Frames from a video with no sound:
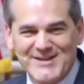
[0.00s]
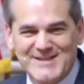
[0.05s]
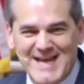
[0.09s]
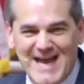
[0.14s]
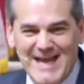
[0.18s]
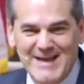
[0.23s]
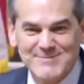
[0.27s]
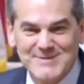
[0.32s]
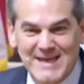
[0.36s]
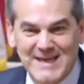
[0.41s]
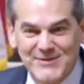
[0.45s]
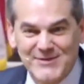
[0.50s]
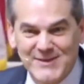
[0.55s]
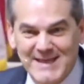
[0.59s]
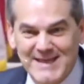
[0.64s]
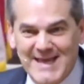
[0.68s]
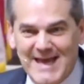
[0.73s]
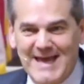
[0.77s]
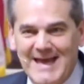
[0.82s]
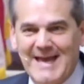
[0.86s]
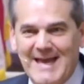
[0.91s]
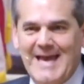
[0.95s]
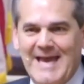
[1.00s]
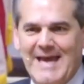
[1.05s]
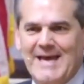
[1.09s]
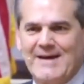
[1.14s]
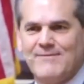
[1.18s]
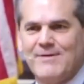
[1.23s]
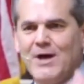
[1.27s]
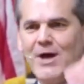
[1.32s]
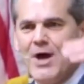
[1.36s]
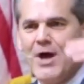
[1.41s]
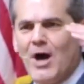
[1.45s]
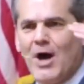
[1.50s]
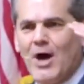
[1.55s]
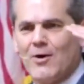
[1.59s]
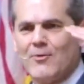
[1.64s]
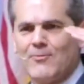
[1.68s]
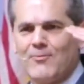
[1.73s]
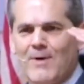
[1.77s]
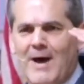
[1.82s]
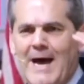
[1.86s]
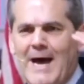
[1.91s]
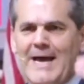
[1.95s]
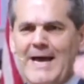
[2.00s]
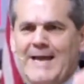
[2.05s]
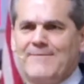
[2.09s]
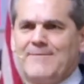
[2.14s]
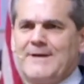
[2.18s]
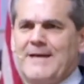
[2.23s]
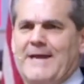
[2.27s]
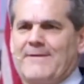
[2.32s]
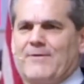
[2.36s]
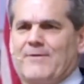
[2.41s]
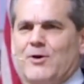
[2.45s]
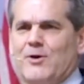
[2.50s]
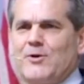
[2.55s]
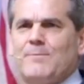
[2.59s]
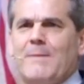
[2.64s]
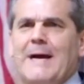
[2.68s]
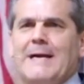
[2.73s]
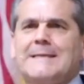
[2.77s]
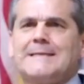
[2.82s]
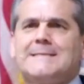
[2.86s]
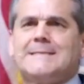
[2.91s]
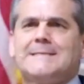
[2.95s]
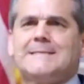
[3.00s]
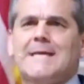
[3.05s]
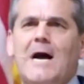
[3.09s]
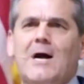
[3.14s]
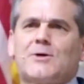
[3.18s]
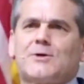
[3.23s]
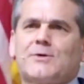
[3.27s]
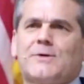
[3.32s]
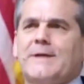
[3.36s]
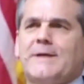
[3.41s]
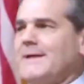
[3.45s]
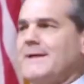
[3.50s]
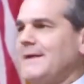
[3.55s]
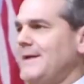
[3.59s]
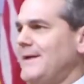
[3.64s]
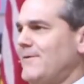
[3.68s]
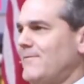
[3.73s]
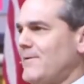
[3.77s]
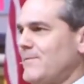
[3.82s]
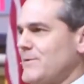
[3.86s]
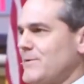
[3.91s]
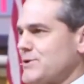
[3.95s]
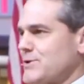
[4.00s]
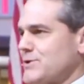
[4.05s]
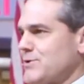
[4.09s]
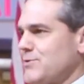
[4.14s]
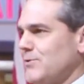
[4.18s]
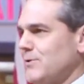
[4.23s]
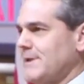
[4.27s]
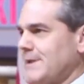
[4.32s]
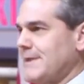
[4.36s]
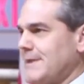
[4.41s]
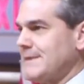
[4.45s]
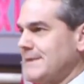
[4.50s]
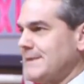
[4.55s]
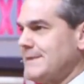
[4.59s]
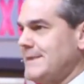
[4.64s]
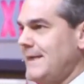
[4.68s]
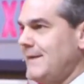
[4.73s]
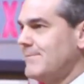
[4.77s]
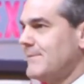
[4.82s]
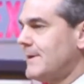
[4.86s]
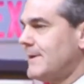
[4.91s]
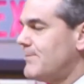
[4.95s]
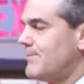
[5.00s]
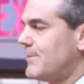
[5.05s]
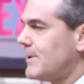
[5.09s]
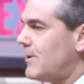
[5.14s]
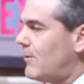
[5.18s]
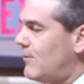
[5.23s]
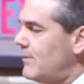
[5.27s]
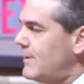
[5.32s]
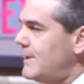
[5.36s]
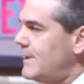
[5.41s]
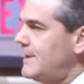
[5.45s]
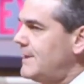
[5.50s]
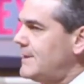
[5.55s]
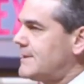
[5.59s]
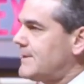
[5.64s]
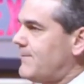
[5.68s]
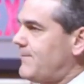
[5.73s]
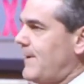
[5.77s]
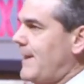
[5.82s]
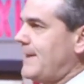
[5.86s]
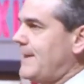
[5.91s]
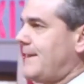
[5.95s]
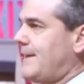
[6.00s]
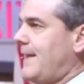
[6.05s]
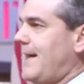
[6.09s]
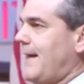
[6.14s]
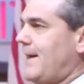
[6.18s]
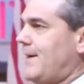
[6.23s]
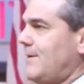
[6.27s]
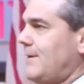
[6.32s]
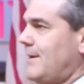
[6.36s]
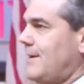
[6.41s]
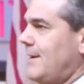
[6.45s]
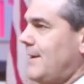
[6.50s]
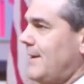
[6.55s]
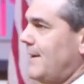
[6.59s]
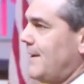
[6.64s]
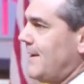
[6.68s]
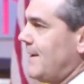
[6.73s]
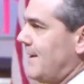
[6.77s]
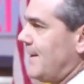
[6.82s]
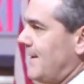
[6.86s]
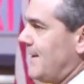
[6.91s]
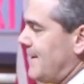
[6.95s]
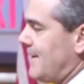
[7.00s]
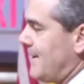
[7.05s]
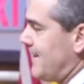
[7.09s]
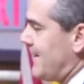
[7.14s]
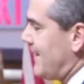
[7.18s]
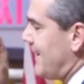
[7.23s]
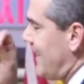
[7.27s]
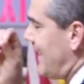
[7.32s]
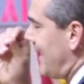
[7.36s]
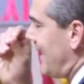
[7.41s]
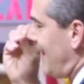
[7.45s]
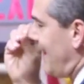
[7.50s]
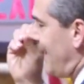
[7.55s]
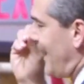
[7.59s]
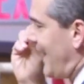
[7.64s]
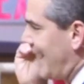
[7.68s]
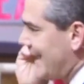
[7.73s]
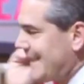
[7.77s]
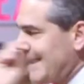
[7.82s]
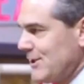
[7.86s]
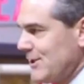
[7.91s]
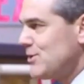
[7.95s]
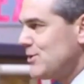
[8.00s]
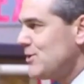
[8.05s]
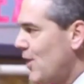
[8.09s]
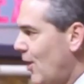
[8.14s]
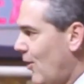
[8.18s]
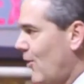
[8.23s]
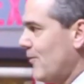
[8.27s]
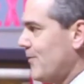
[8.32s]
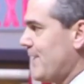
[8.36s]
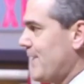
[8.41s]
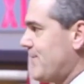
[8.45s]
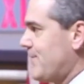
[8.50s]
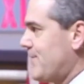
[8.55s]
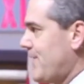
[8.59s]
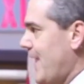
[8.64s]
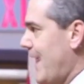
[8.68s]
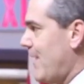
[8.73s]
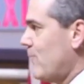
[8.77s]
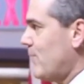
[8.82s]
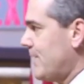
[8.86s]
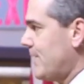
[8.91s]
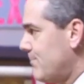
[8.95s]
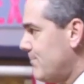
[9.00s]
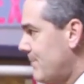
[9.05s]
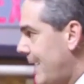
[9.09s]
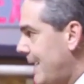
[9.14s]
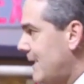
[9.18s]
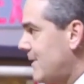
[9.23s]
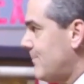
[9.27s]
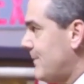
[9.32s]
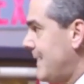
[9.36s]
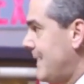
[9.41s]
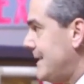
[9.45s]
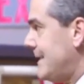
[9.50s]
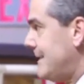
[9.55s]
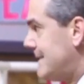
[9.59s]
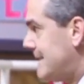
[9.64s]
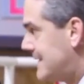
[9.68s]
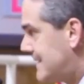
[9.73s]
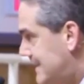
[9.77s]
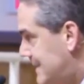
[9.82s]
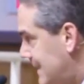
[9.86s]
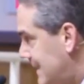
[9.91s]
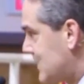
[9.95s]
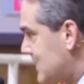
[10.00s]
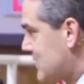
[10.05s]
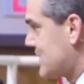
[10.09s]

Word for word: there, there are times I think I have arrived and I've earned my doctorate from the school of contentment, but only to find out I didn't know that that would make me